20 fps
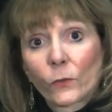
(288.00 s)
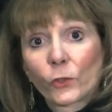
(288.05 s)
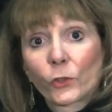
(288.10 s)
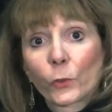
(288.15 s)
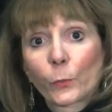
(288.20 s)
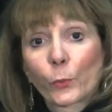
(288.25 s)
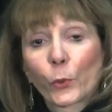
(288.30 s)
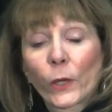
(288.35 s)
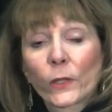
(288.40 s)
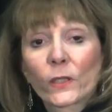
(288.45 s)

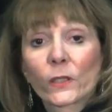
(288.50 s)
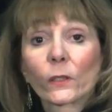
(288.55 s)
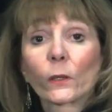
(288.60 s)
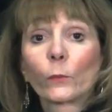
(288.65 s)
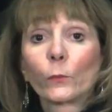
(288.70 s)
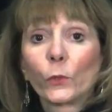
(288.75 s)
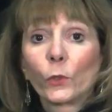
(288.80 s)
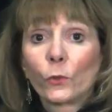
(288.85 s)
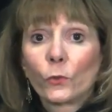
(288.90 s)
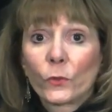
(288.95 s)
depress
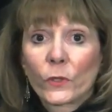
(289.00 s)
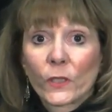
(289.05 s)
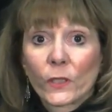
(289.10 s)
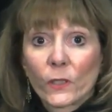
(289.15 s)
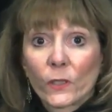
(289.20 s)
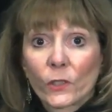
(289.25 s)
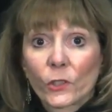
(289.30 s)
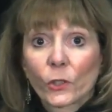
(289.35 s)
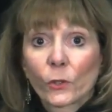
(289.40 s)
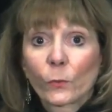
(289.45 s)
immune
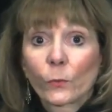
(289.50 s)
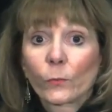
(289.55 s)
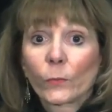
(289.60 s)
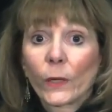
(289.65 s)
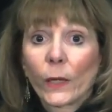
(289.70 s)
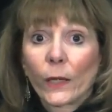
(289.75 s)
system,